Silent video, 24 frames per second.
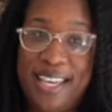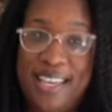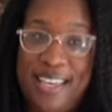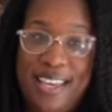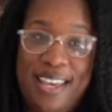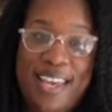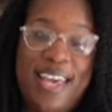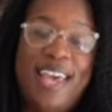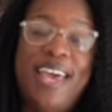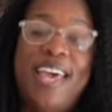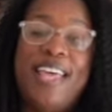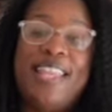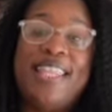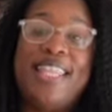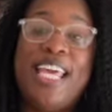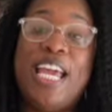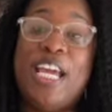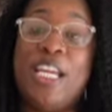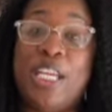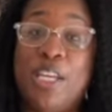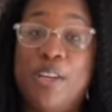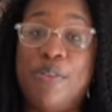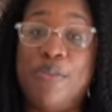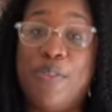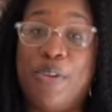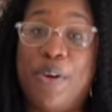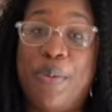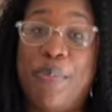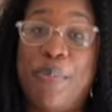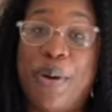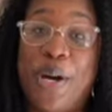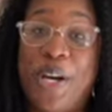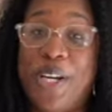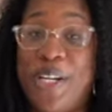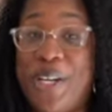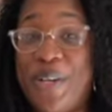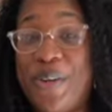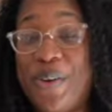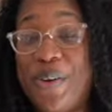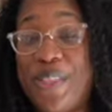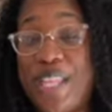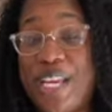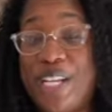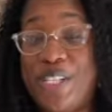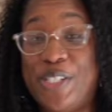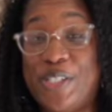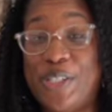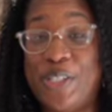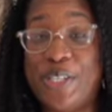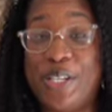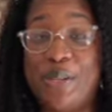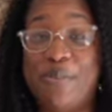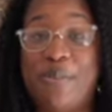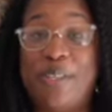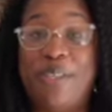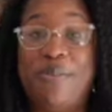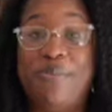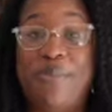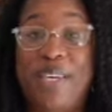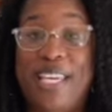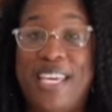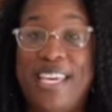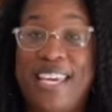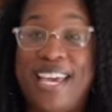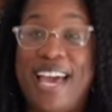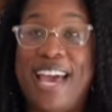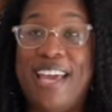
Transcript: thank you for embarking on that journey with me.